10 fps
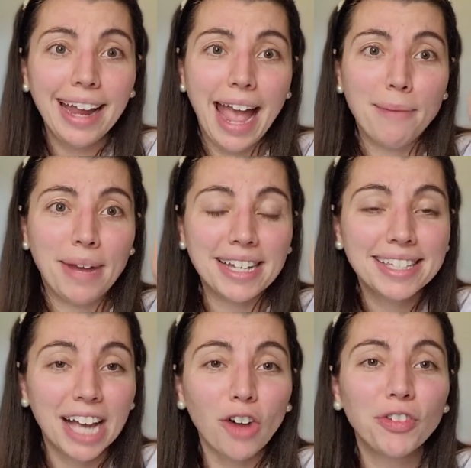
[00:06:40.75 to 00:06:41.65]
at
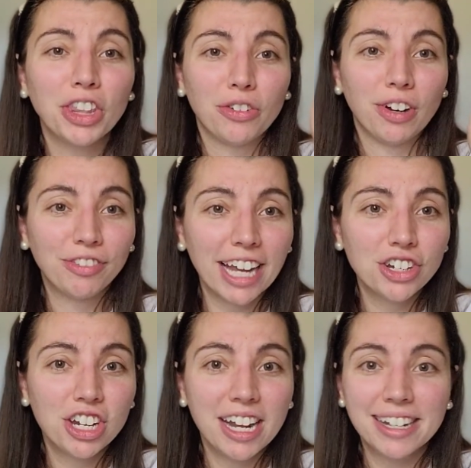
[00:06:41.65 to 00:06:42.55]
myself in the
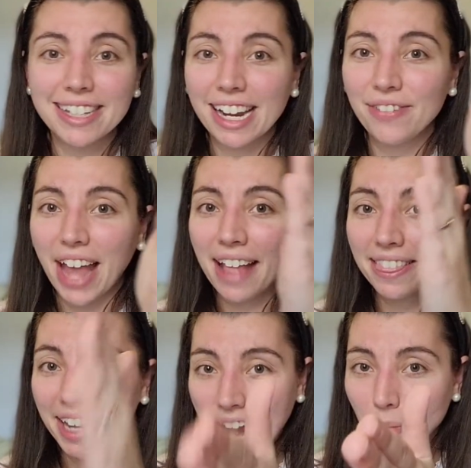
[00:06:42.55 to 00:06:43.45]
reflection instead of at the
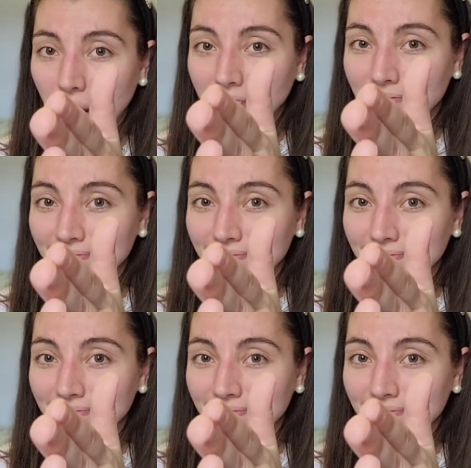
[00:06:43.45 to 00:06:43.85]
camera.